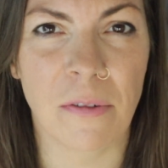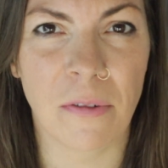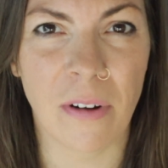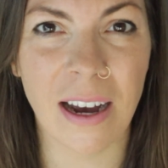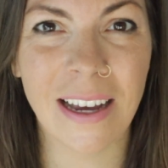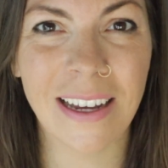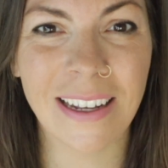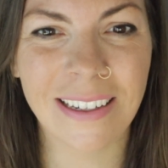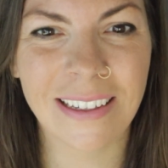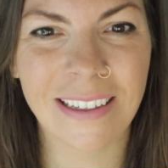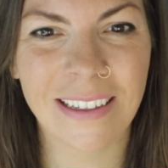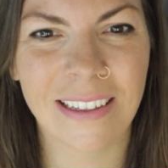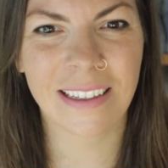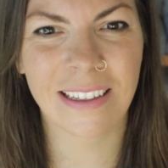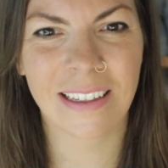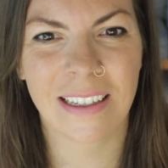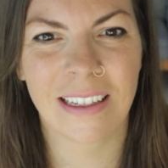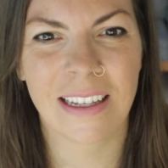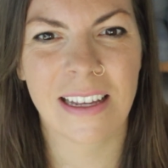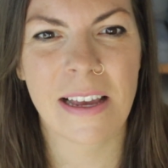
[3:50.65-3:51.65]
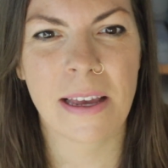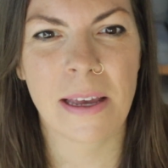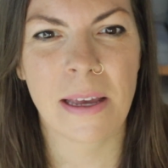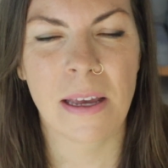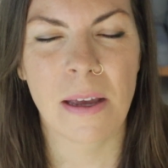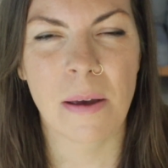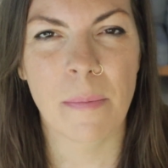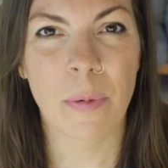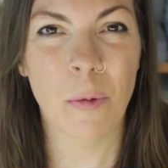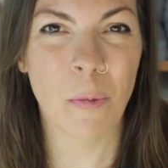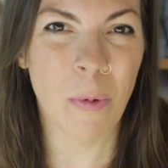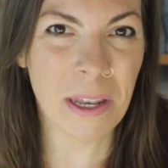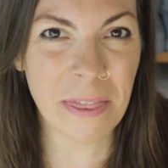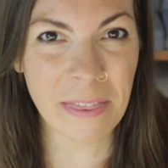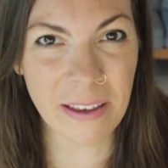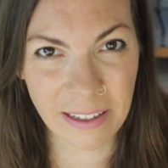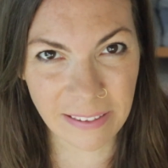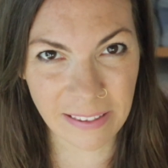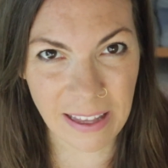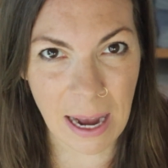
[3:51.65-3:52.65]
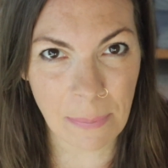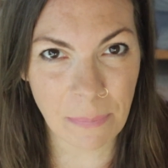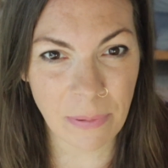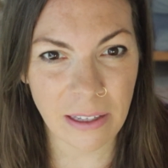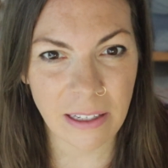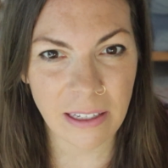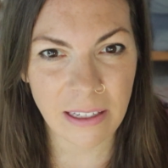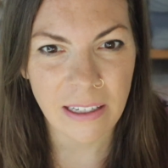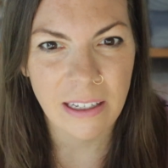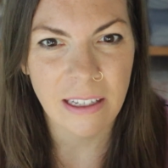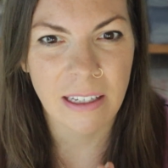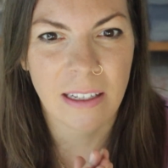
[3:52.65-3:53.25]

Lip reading: right? But when things happen,